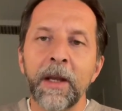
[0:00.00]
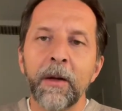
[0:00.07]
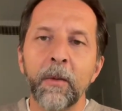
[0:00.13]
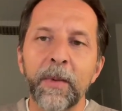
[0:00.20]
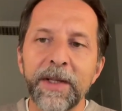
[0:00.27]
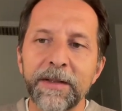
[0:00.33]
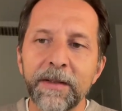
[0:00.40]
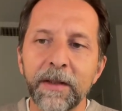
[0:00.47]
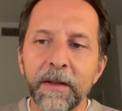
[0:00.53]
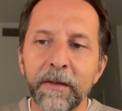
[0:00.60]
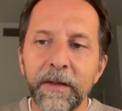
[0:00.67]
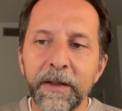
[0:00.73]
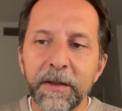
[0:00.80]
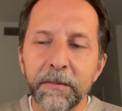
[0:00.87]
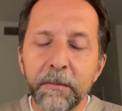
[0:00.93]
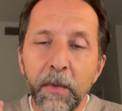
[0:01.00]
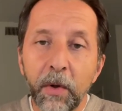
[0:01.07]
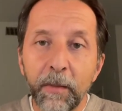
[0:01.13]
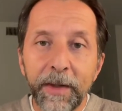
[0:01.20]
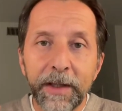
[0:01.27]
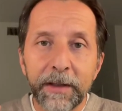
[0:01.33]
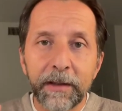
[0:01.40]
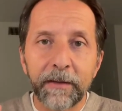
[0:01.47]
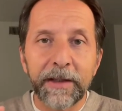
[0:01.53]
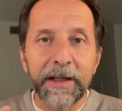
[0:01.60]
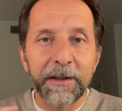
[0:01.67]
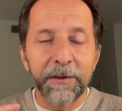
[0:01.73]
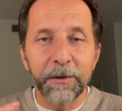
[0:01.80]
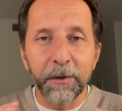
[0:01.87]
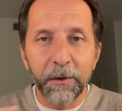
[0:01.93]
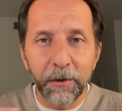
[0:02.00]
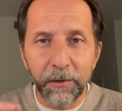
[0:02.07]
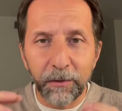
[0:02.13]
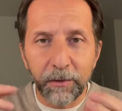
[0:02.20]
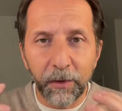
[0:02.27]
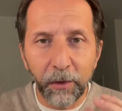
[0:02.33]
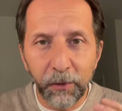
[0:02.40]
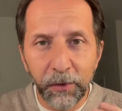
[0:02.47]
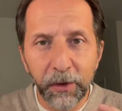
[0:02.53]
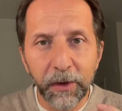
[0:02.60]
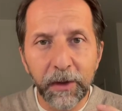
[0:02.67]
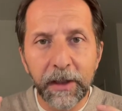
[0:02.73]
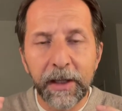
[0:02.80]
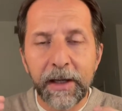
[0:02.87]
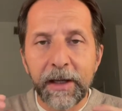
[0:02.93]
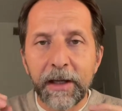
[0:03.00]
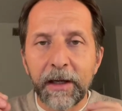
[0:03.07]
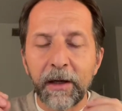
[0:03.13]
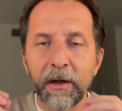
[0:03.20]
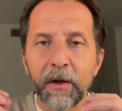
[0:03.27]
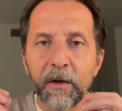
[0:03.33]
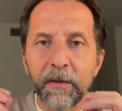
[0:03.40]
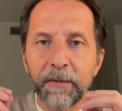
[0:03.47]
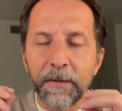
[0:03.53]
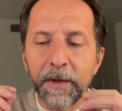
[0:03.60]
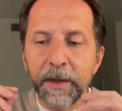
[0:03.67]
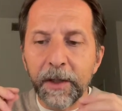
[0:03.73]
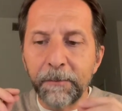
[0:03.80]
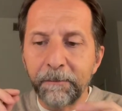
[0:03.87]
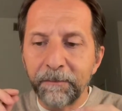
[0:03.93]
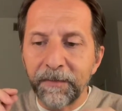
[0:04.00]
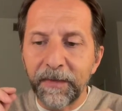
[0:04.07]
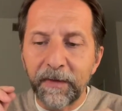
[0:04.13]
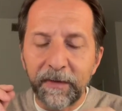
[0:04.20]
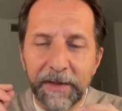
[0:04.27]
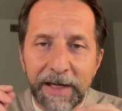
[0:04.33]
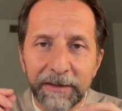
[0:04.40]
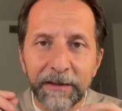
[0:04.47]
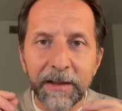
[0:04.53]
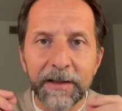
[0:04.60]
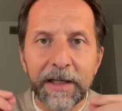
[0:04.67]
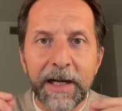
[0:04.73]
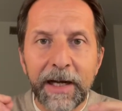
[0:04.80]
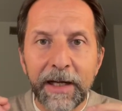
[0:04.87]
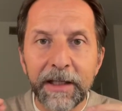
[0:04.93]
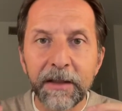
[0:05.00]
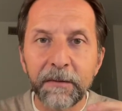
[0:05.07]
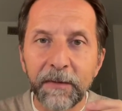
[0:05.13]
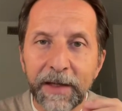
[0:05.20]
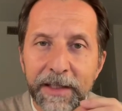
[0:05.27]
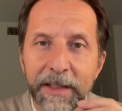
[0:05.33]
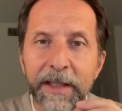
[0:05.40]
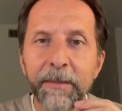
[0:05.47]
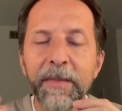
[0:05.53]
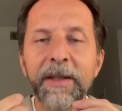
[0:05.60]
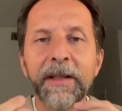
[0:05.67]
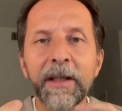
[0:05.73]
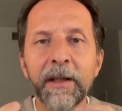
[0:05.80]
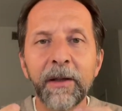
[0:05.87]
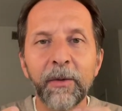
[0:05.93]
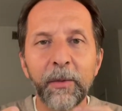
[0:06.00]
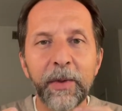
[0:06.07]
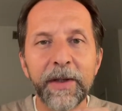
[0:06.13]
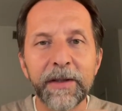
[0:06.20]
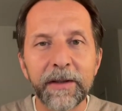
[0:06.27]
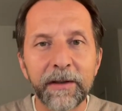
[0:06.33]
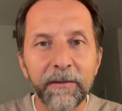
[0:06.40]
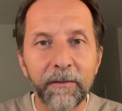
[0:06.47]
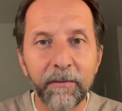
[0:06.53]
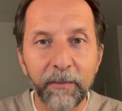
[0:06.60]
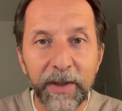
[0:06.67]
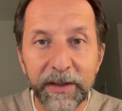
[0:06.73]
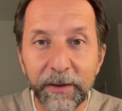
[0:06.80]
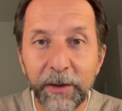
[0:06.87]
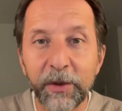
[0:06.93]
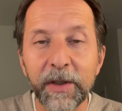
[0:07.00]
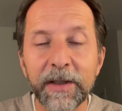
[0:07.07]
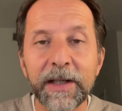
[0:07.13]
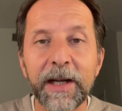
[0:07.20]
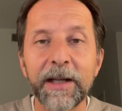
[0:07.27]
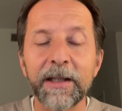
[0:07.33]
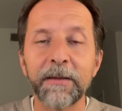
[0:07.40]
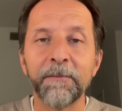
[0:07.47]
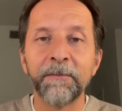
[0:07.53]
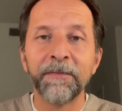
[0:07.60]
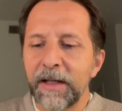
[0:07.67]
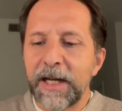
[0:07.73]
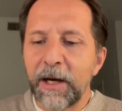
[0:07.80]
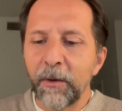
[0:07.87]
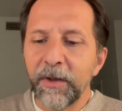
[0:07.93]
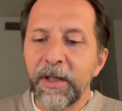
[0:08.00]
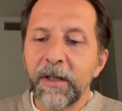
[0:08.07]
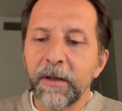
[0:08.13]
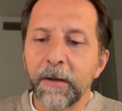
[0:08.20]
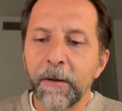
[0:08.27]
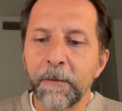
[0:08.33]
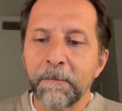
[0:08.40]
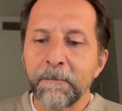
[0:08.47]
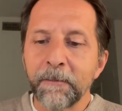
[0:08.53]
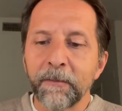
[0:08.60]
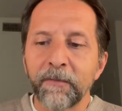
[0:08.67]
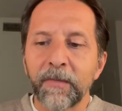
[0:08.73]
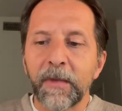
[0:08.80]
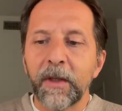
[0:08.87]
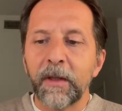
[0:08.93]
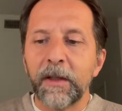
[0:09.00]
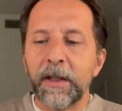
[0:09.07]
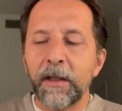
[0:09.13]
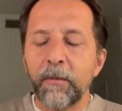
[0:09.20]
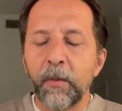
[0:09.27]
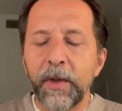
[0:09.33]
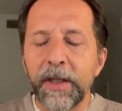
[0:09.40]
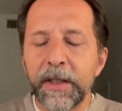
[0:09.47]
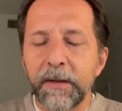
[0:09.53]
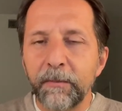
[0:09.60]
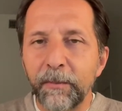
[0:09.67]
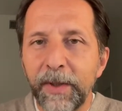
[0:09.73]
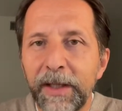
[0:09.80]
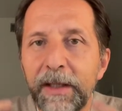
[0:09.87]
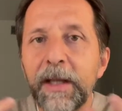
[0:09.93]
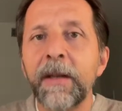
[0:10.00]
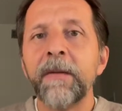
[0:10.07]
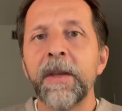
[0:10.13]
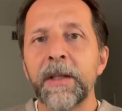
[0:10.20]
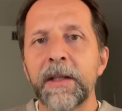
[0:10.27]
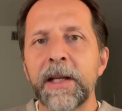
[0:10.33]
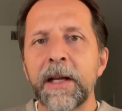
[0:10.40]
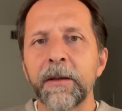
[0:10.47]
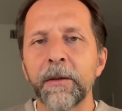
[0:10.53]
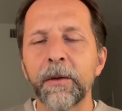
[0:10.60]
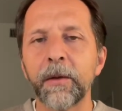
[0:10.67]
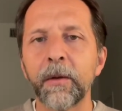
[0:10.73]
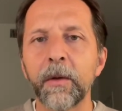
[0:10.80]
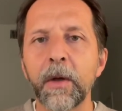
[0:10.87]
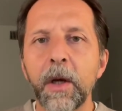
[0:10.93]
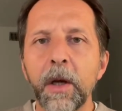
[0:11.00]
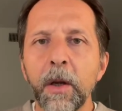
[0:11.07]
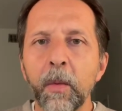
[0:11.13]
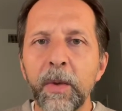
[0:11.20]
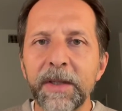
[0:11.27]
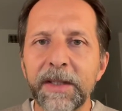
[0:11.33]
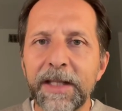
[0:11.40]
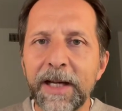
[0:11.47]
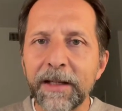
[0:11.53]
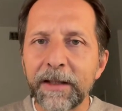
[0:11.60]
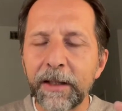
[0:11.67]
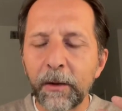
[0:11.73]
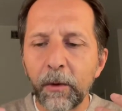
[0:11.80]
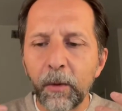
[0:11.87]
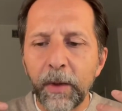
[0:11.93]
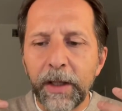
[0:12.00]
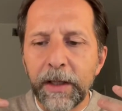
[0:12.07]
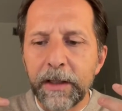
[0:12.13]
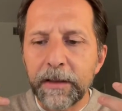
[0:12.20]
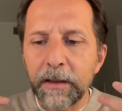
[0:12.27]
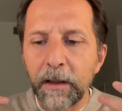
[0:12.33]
with uh, this moment that is so crucial of uh, Dante's eyes finally meeting with Beatrice's eyes. Now here, we begin this canto with Dante who is